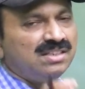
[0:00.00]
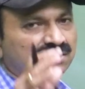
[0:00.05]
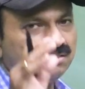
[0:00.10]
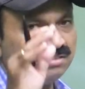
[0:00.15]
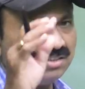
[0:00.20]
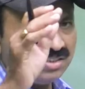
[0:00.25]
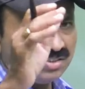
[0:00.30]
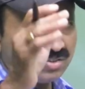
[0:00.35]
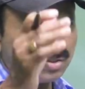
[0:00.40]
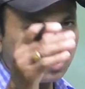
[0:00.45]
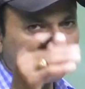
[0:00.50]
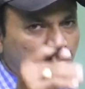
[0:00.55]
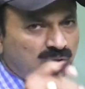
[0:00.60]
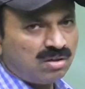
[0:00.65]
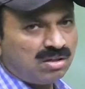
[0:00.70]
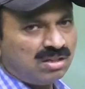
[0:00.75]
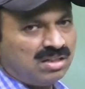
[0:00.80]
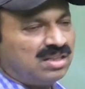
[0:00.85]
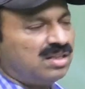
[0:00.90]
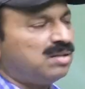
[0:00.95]
These are
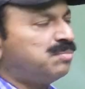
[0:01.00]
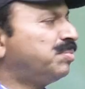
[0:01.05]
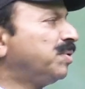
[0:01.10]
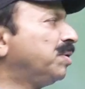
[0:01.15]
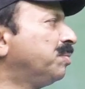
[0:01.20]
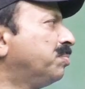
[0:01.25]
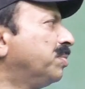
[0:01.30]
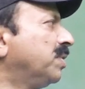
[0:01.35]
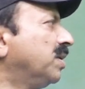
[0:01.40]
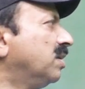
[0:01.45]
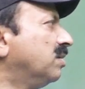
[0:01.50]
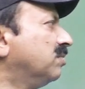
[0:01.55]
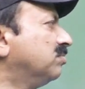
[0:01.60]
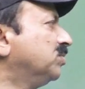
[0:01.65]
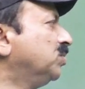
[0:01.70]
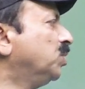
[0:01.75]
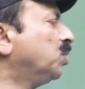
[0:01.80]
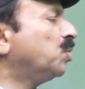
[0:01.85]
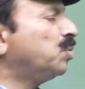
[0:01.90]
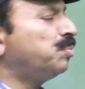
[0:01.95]
all the people,
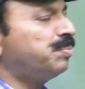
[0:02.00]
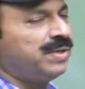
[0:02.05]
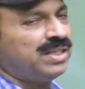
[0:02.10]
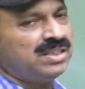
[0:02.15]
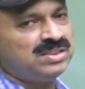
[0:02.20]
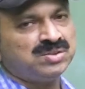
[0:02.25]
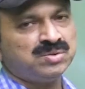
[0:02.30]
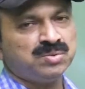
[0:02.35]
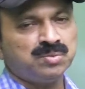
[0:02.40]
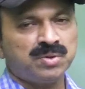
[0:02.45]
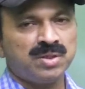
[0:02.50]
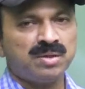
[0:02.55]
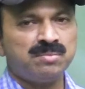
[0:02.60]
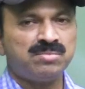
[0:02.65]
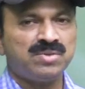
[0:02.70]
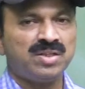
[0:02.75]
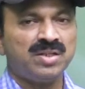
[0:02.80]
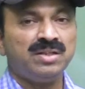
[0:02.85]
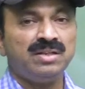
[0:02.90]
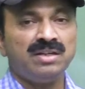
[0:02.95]
Europeans who
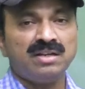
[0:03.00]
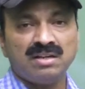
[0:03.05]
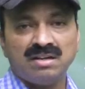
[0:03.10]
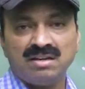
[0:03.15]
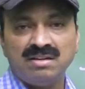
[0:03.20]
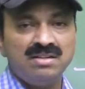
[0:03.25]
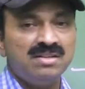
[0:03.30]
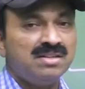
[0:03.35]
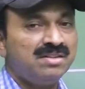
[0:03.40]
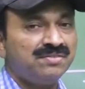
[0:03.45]
came to India